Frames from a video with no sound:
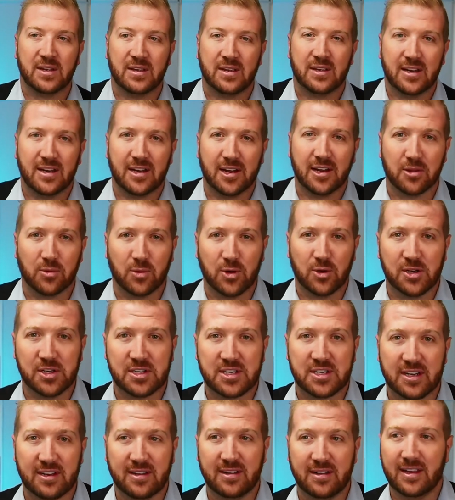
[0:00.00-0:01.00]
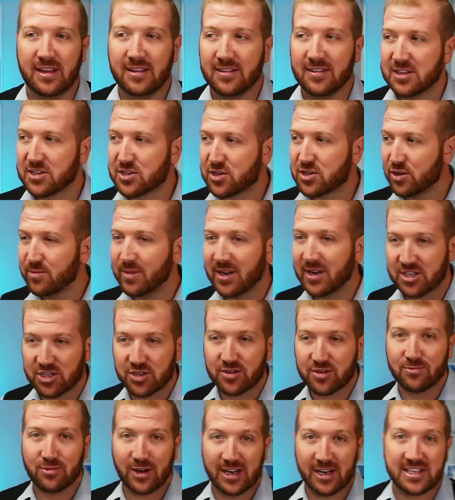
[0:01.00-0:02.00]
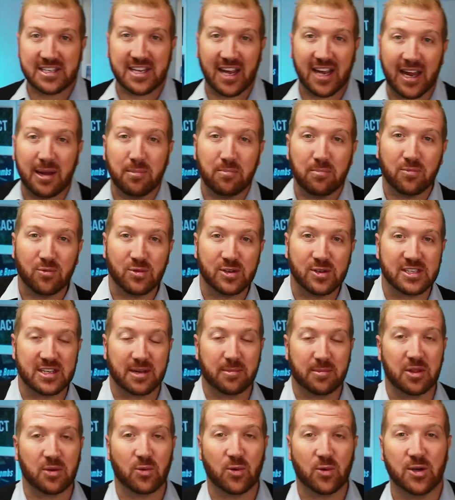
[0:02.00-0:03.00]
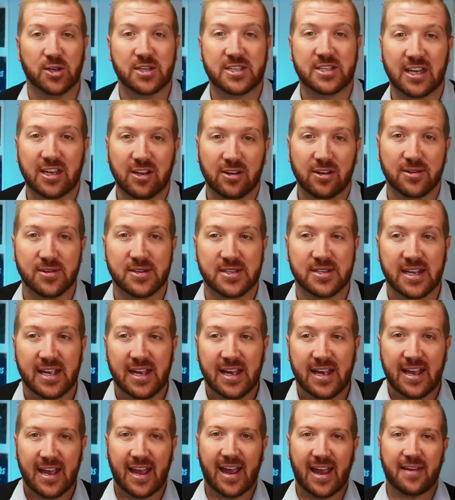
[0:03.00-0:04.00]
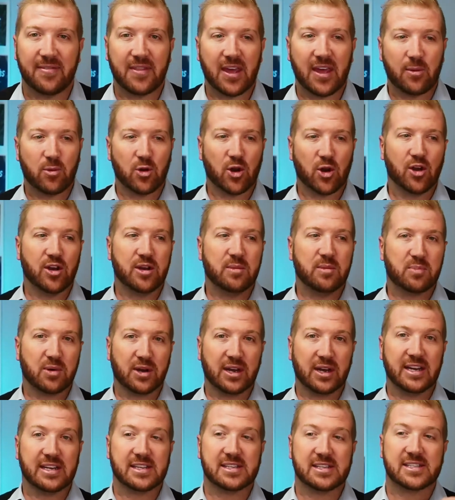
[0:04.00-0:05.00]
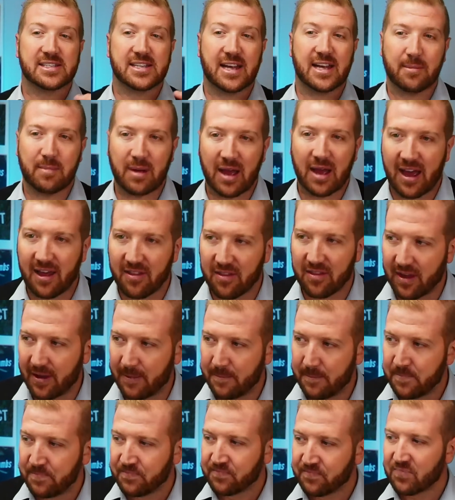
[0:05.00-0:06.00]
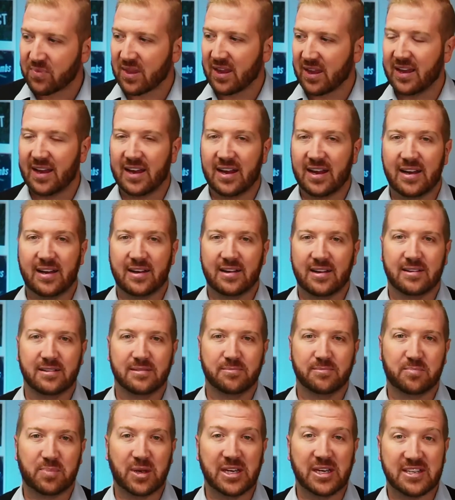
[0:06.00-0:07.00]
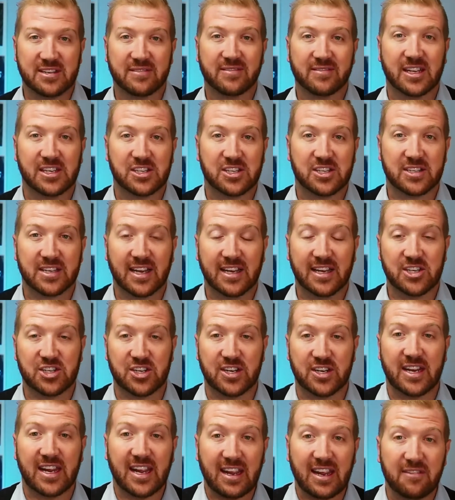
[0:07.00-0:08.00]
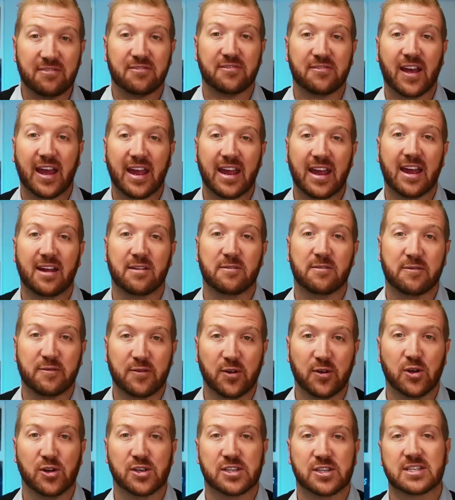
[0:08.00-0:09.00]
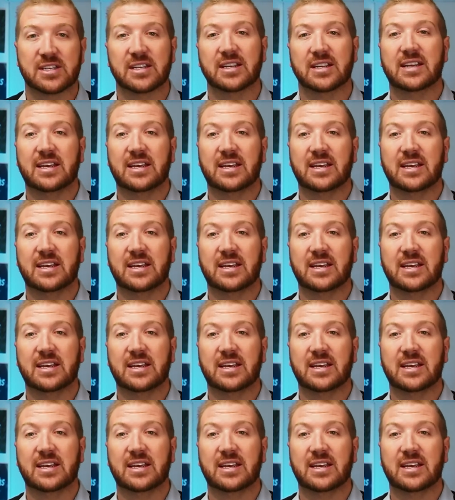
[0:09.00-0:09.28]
In other words, there's too much red tape with some of the words they used, and they would only bring in some other piece of legislation if they had first